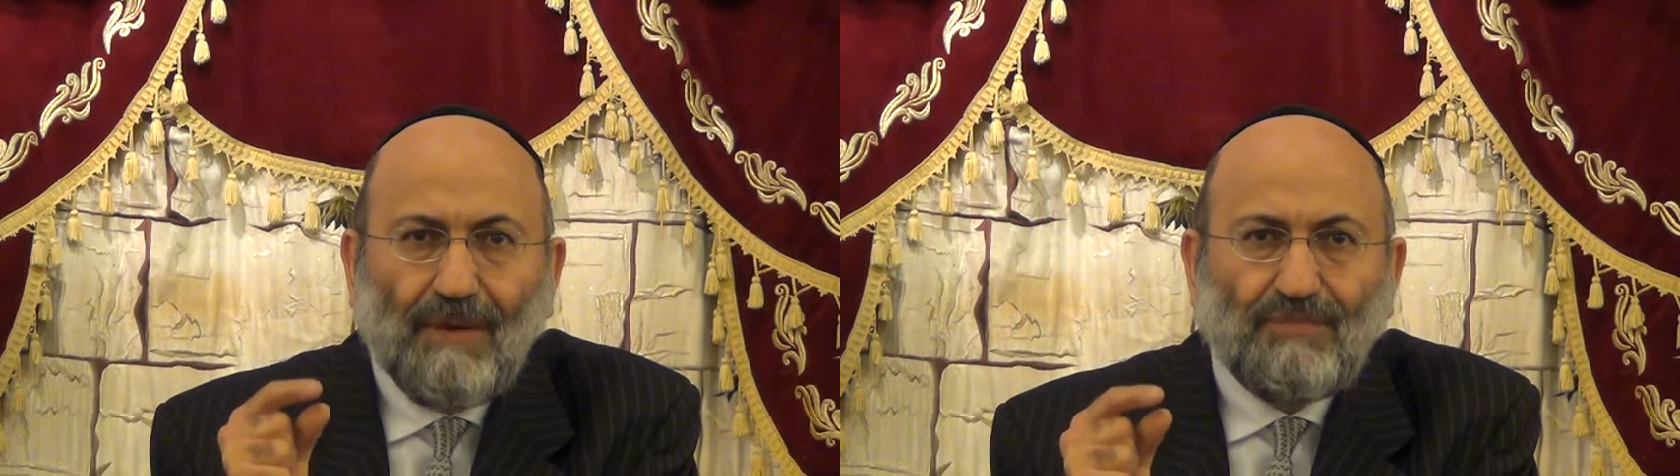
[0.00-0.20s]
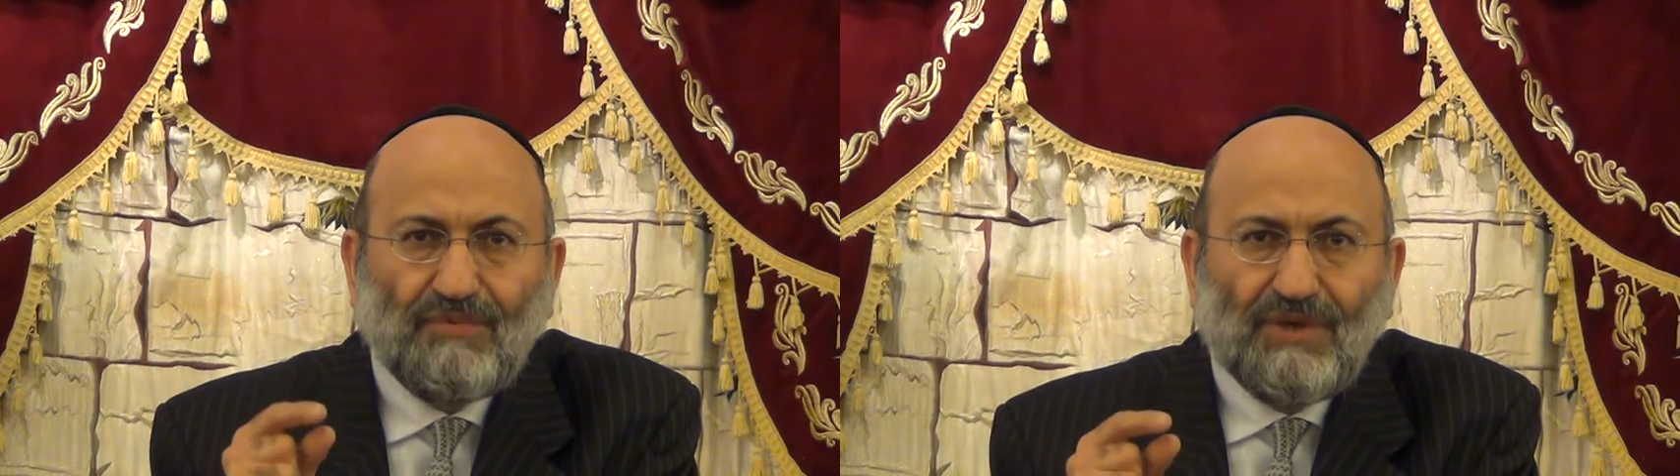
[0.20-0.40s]

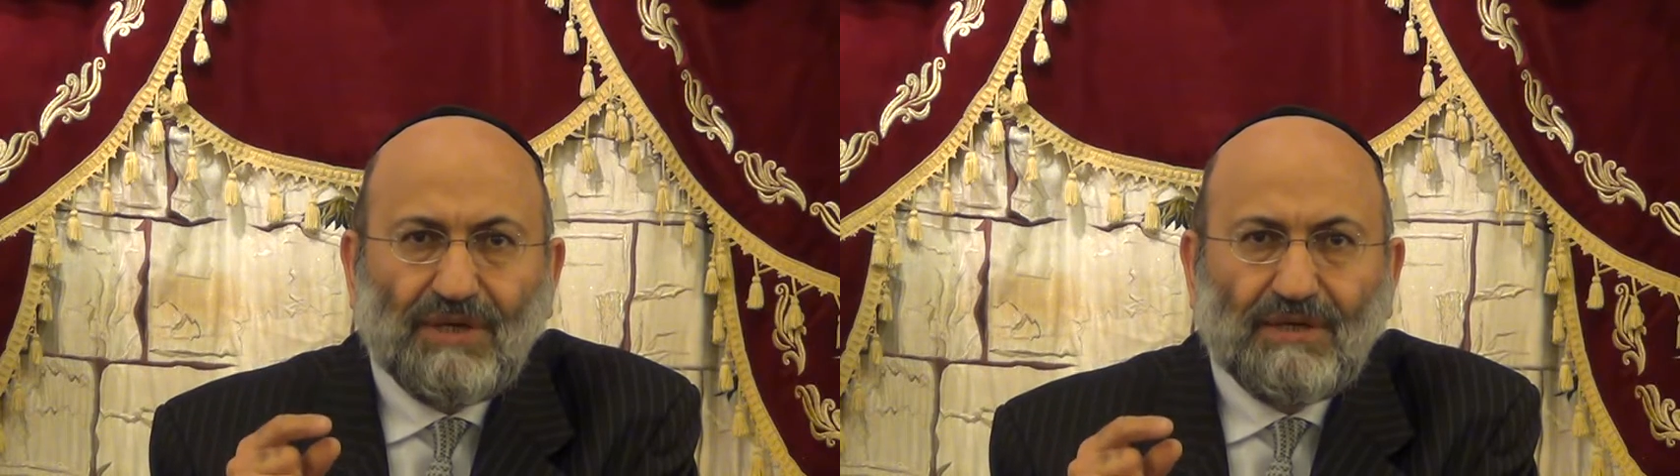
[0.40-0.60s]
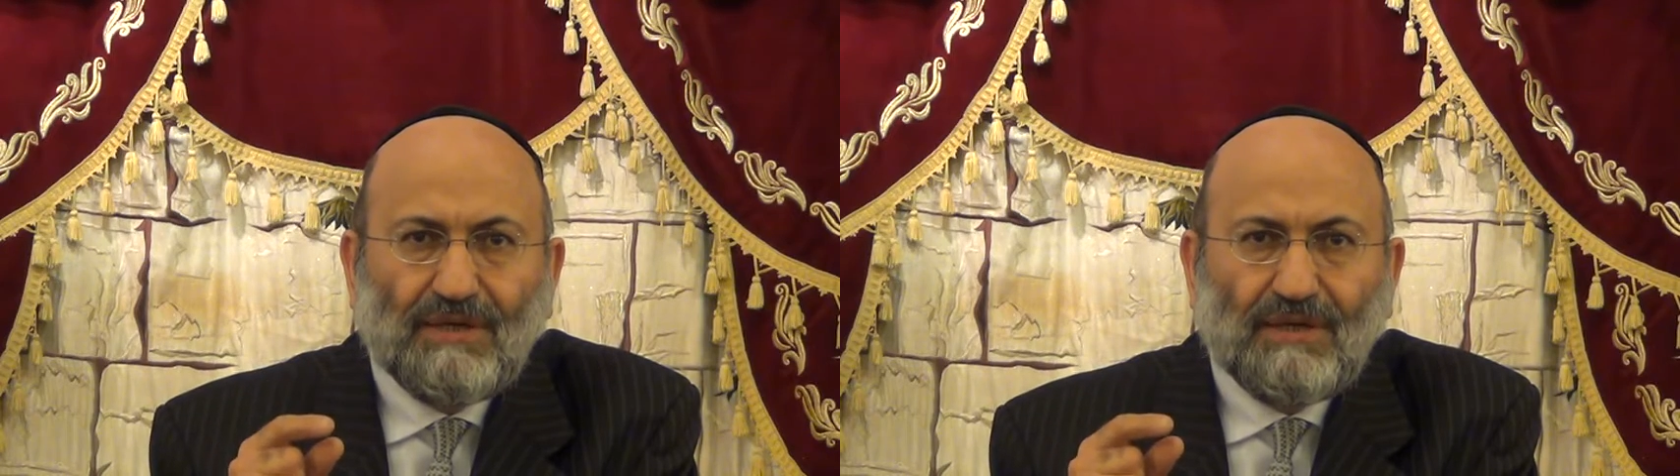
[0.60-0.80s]
up
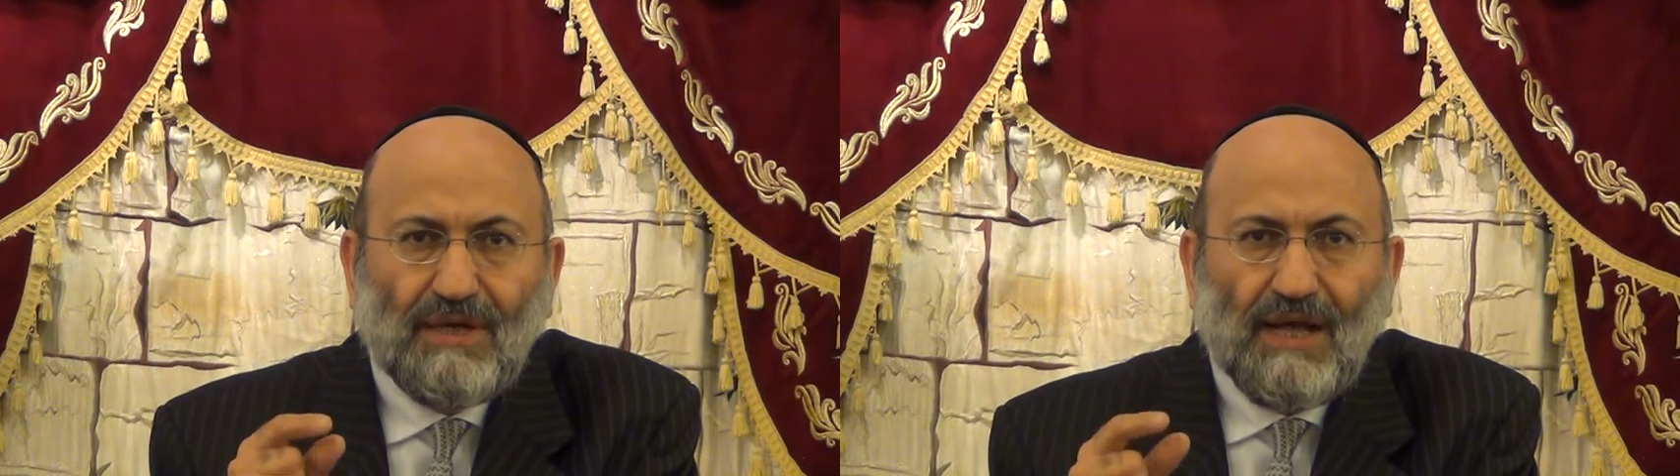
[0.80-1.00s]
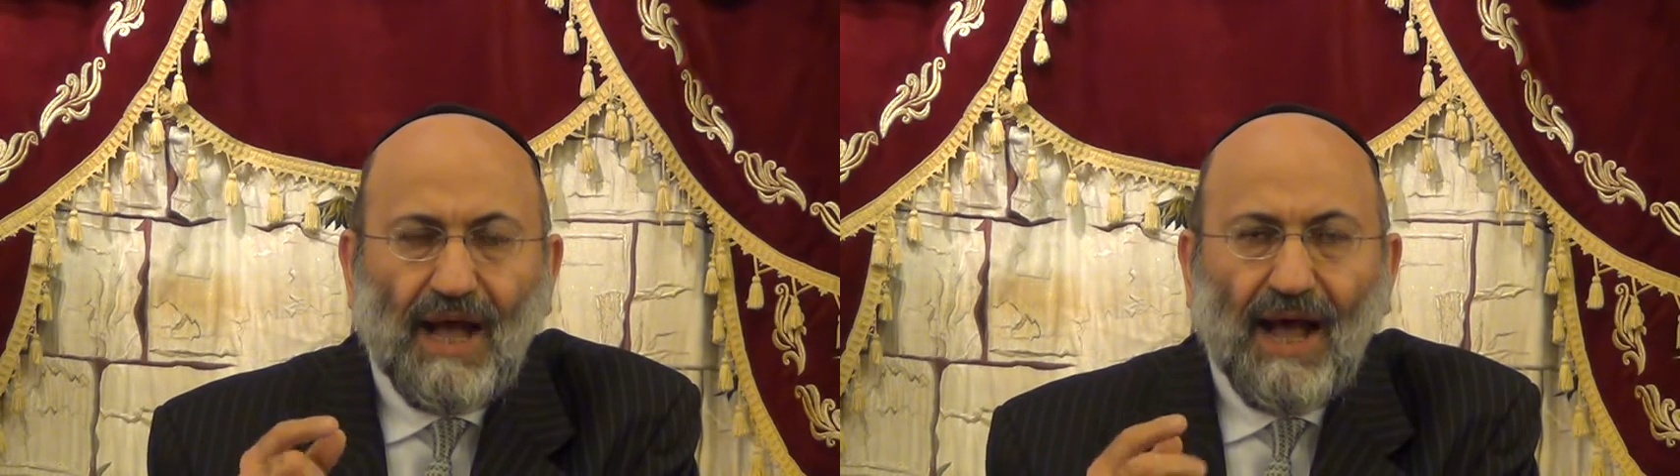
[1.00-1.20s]
together
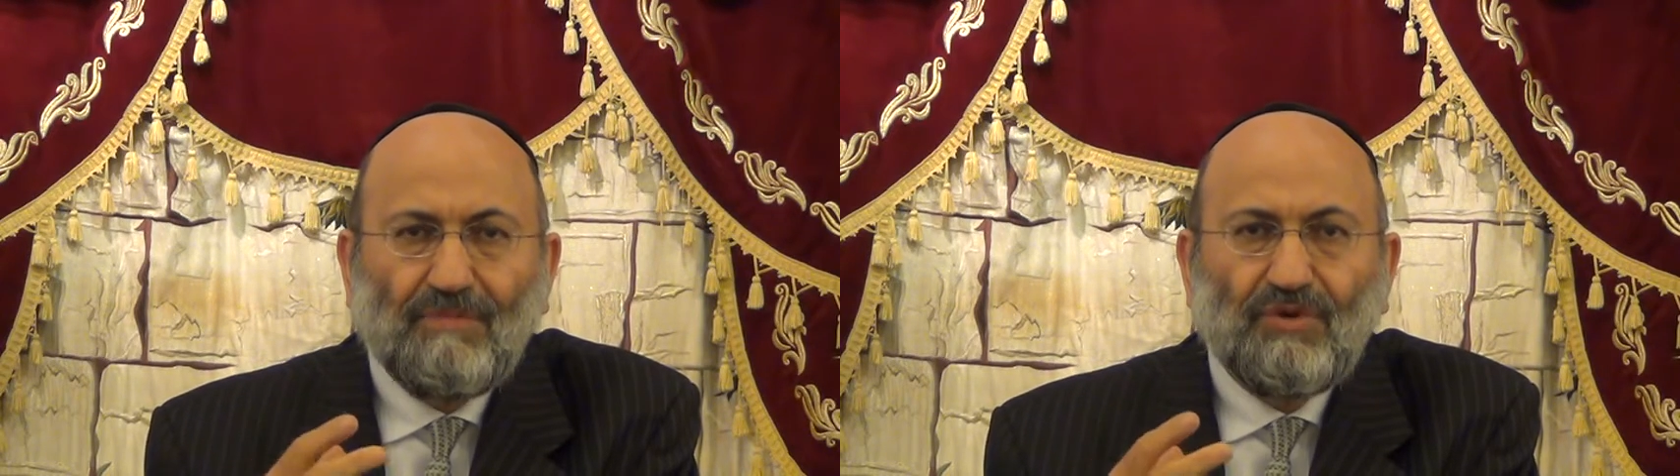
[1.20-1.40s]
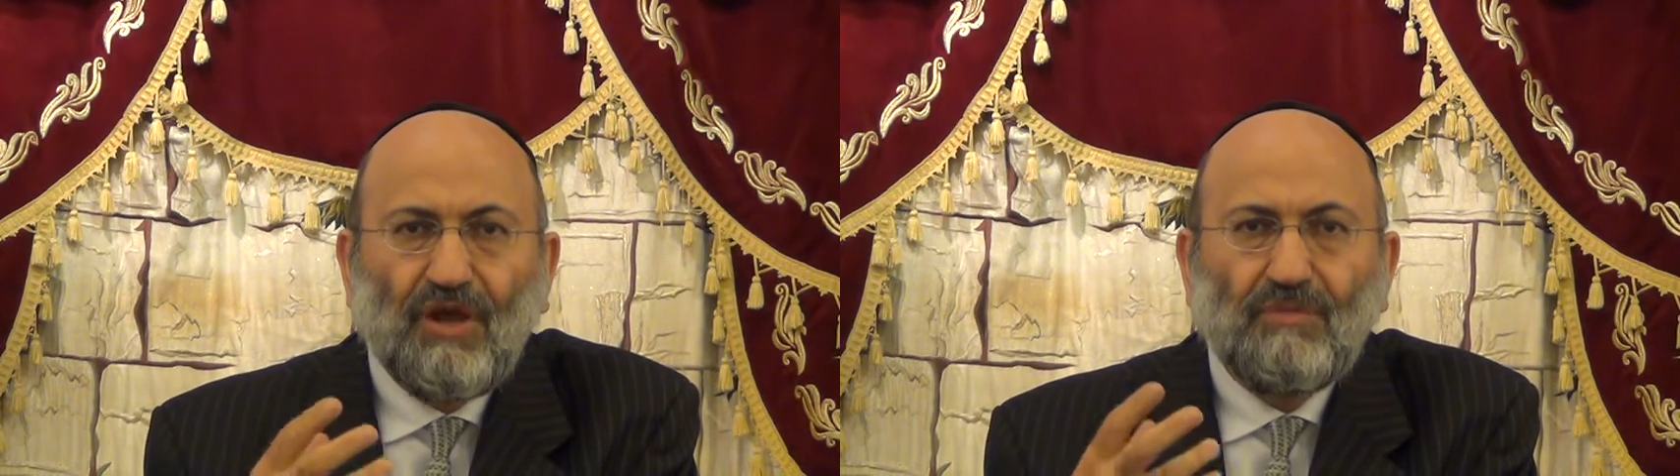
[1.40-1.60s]

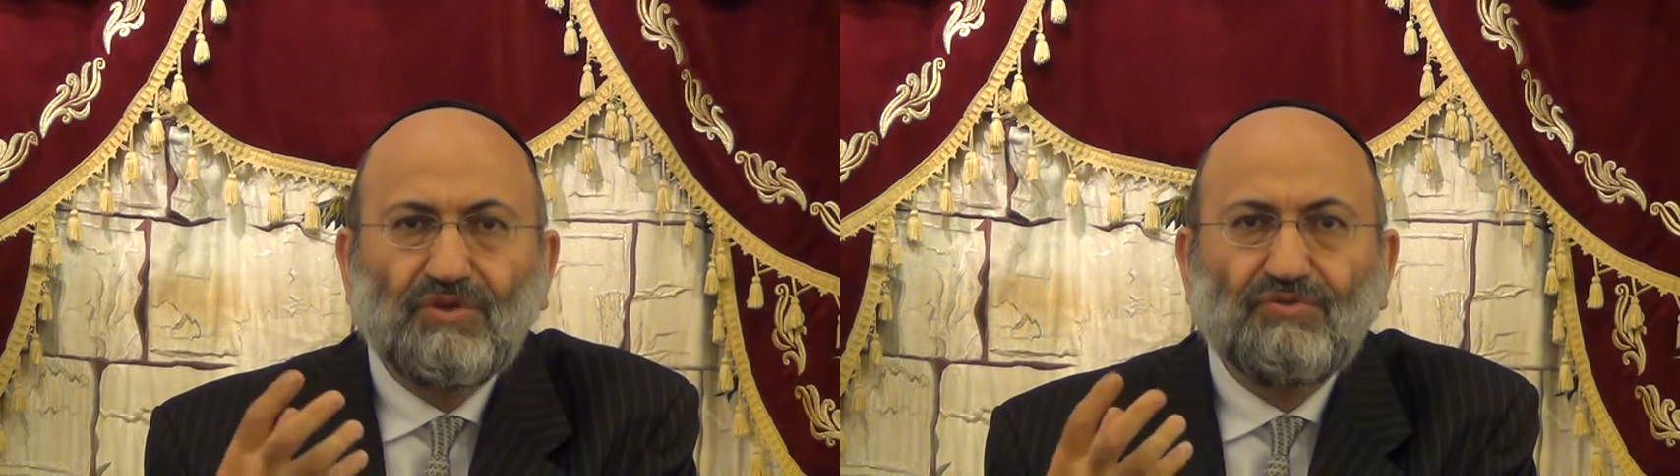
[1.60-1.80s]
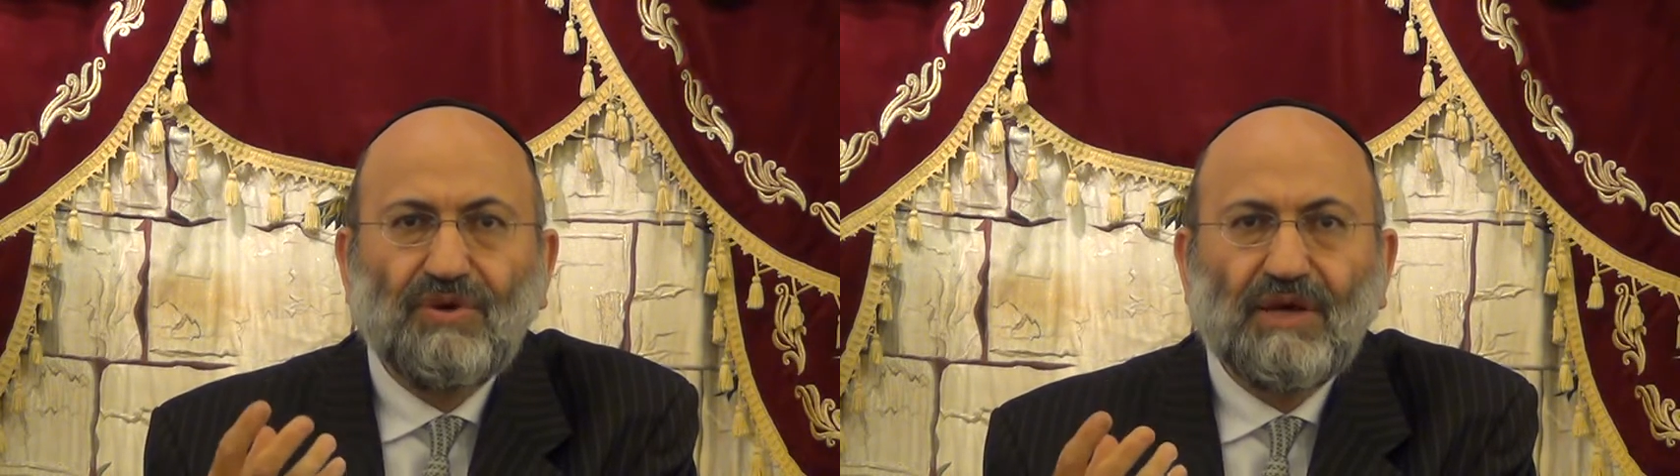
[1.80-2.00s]
and
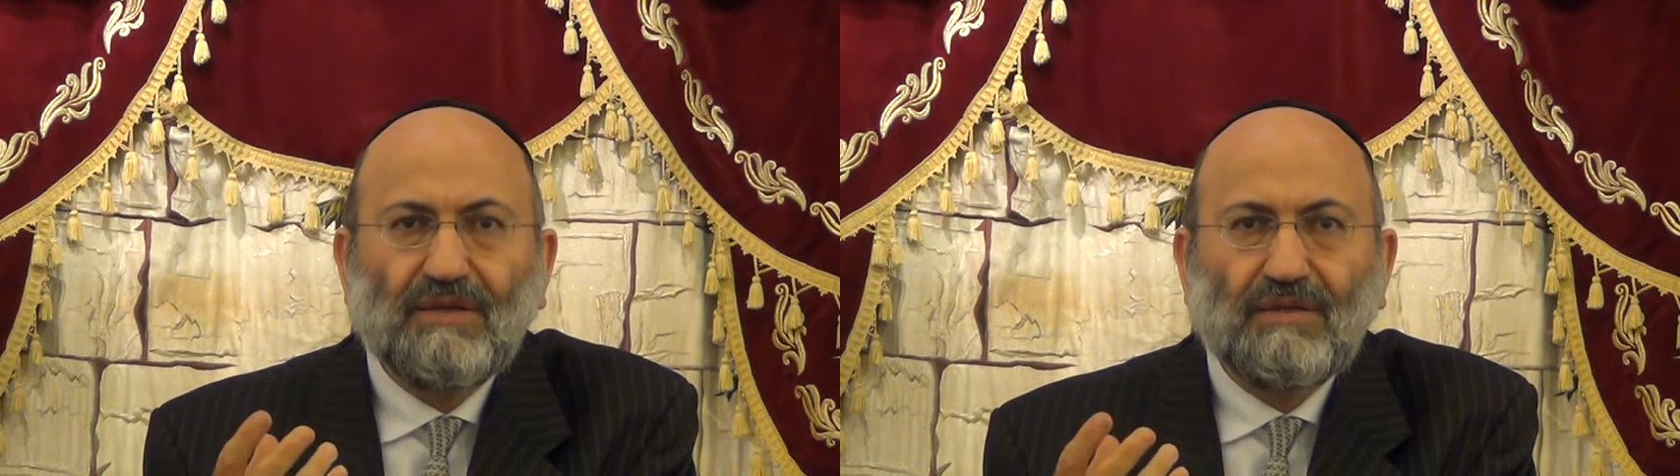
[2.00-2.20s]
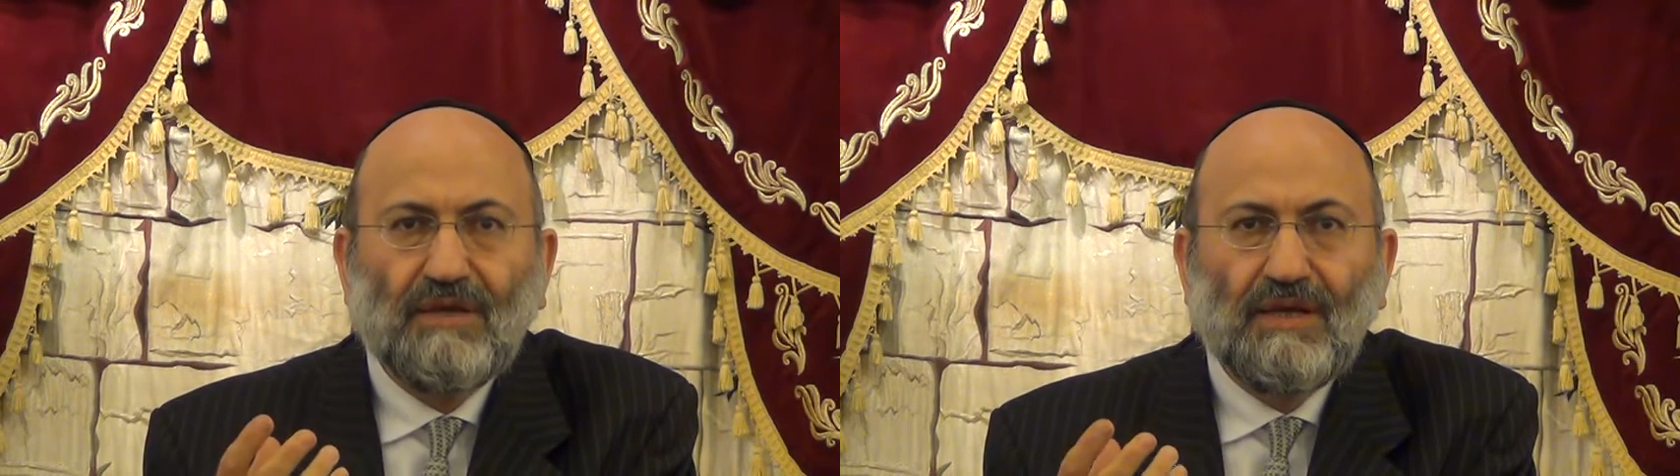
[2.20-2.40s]
becomes
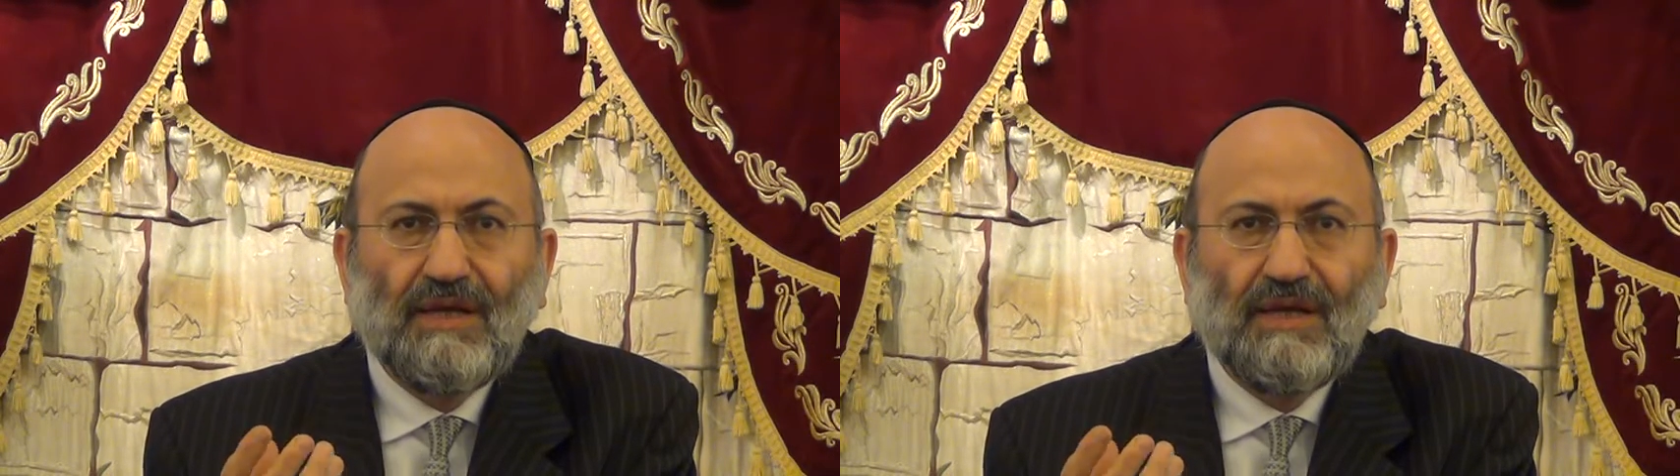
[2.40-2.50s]
great.